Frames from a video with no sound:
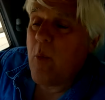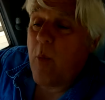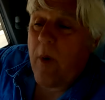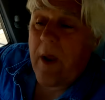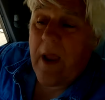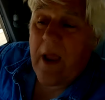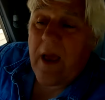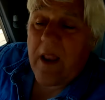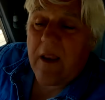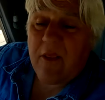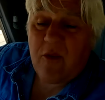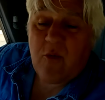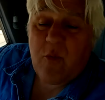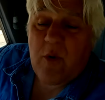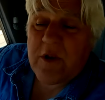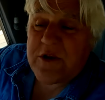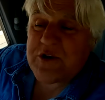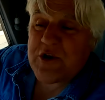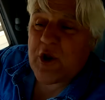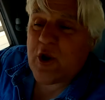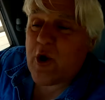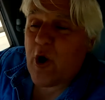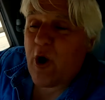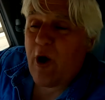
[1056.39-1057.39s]
Well, it's what
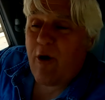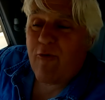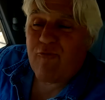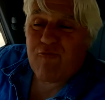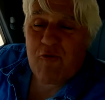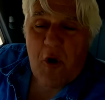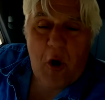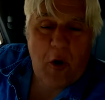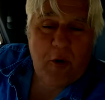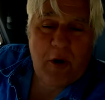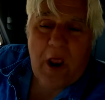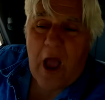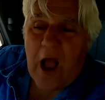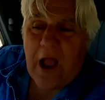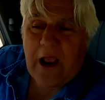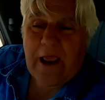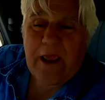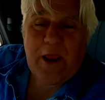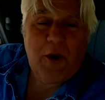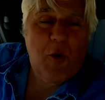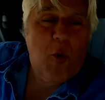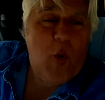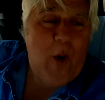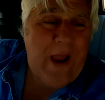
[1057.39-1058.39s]
you call
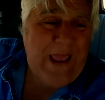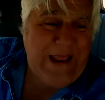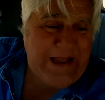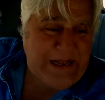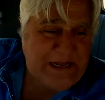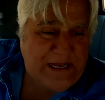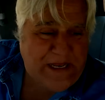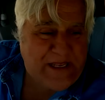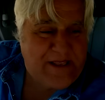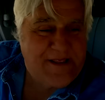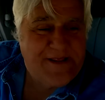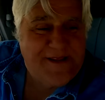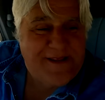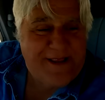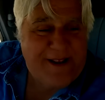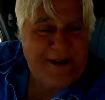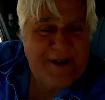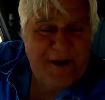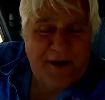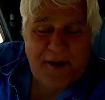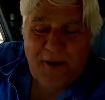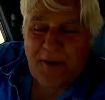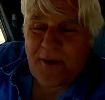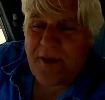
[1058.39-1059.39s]
road-hugging weight.
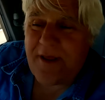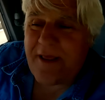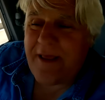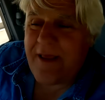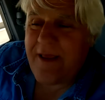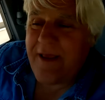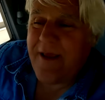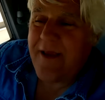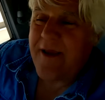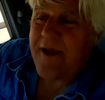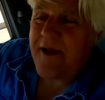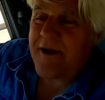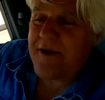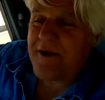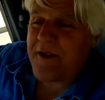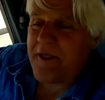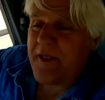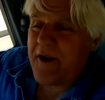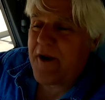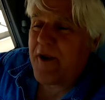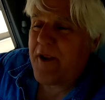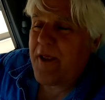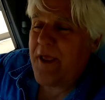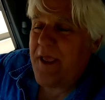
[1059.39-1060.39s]
Absolutely. You know? It
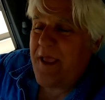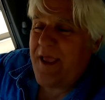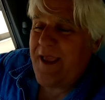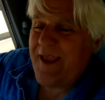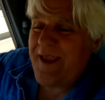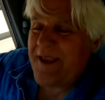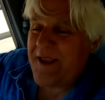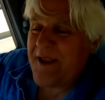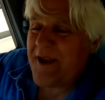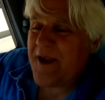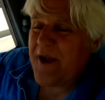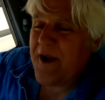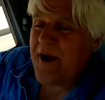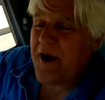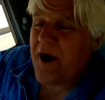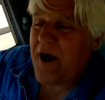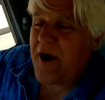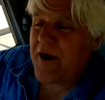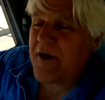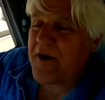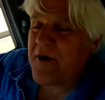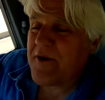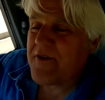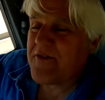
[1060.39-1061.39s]
little, it
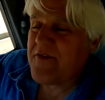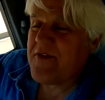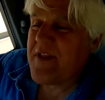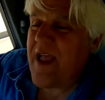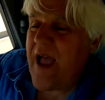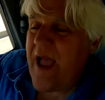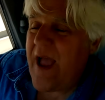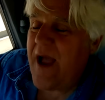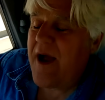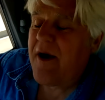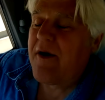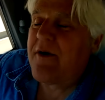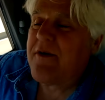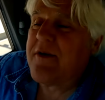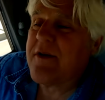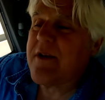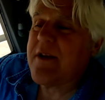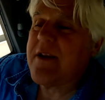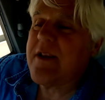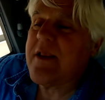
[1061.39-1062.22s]
hunkers down.